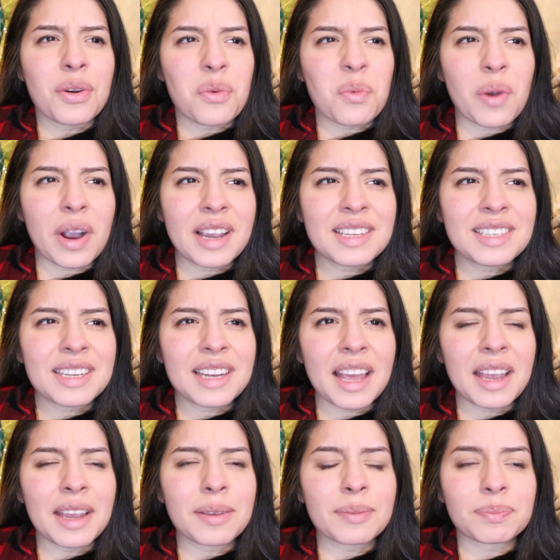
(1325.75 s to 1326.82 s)
Why did
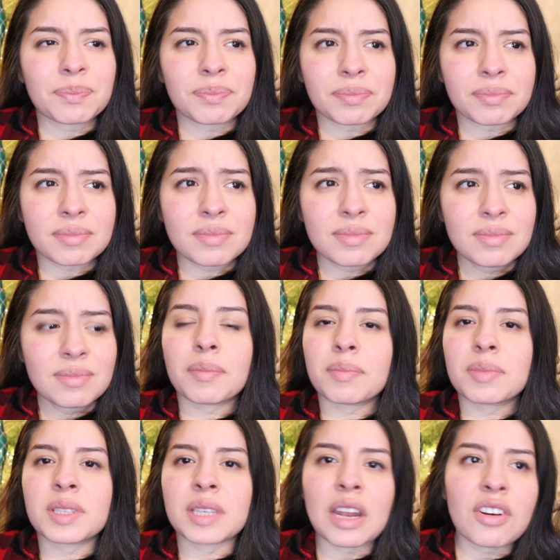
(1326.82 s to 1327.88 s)
I
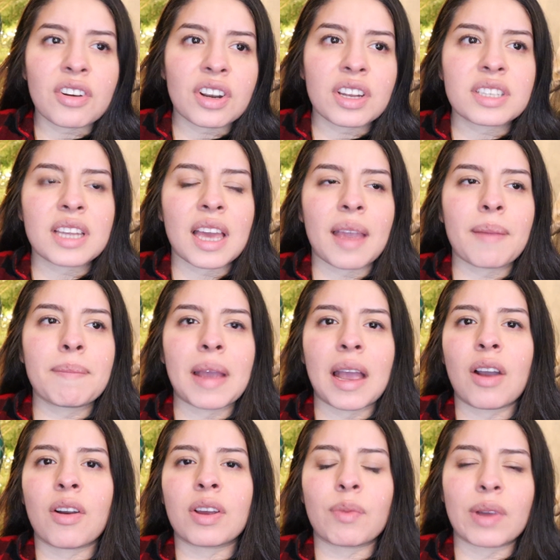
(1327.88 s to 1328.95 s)
send her to
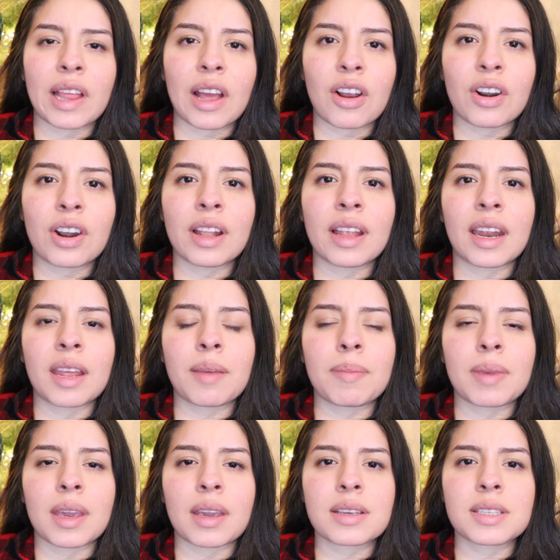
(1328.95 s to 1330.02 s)
timeout without her letting
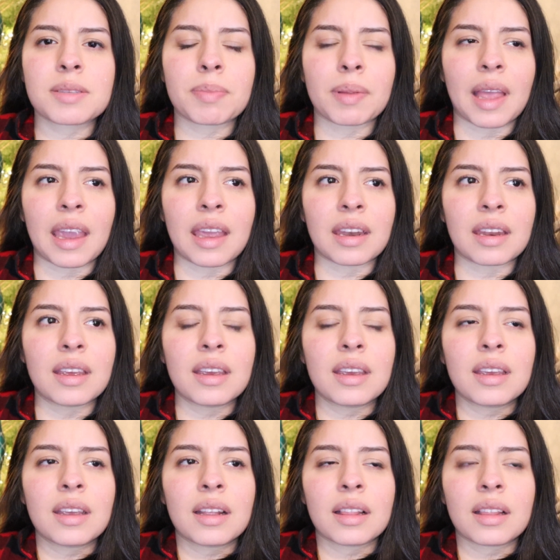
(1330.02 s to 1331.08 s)
me explain
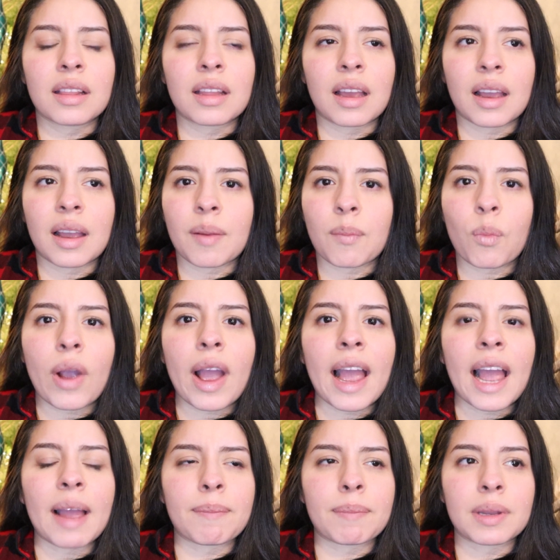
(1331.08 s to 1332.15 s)
what
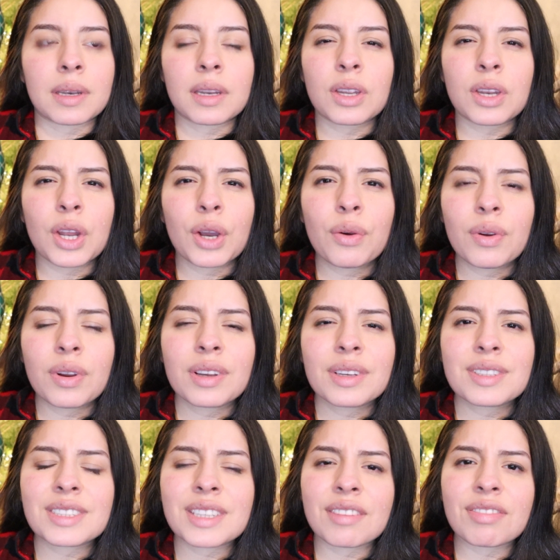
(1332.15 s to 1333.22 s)
happened?
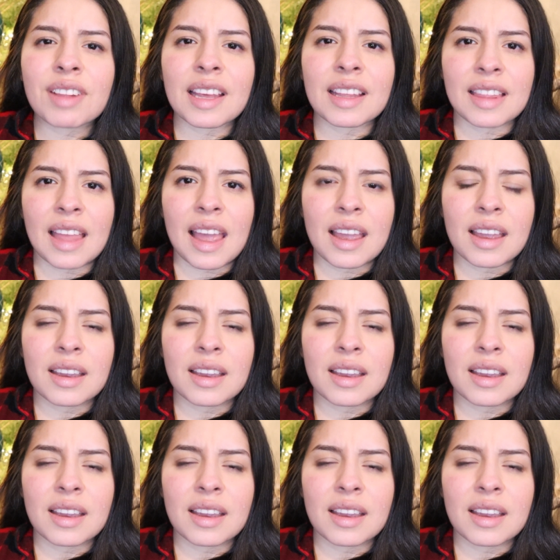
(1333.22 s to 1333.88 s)
Stuff like that.